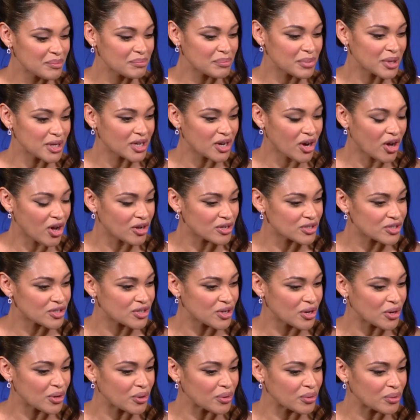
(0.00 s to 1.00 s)
but
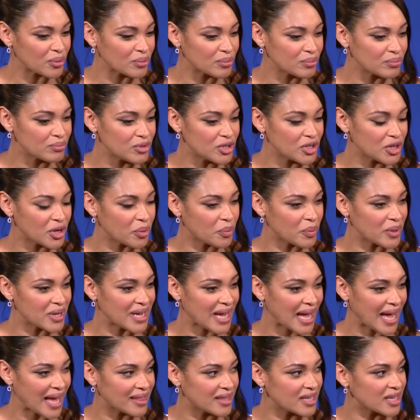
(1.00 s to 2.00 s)
also, you know, we
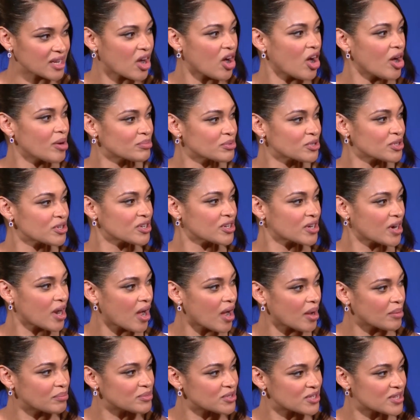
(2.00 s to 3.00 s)
helicoptered
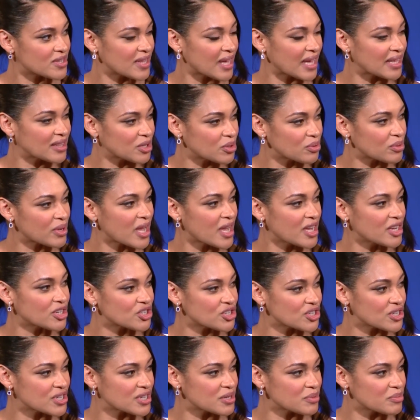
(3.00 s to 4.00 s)
up to that
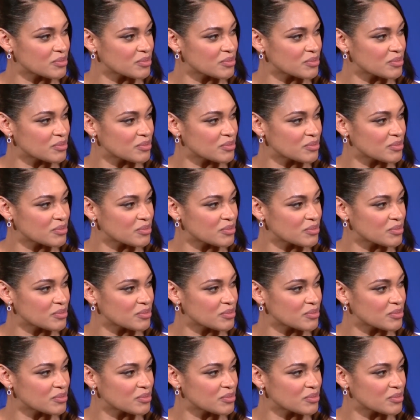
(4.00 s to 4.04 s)
location.